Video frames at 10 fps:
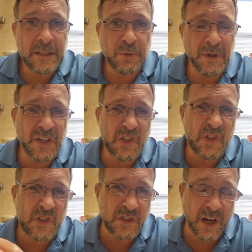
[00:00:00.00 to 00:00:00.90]
we
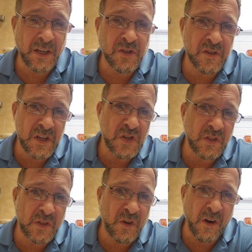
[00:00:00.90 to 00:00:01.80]
stuck in
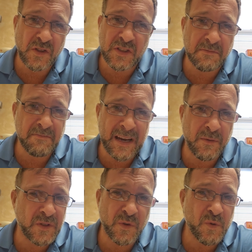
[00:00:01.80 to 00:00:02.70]
traditions and doctrines of
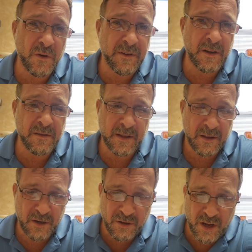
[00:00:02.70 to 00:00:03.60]
man to no avail. They're
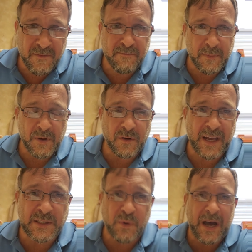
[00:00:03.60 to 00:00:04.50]
not even biblical.
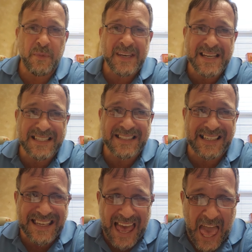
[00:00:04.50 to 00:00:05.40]
That's why we need to
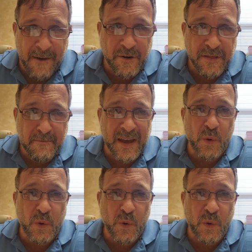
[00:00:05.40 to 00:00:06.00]
test everything by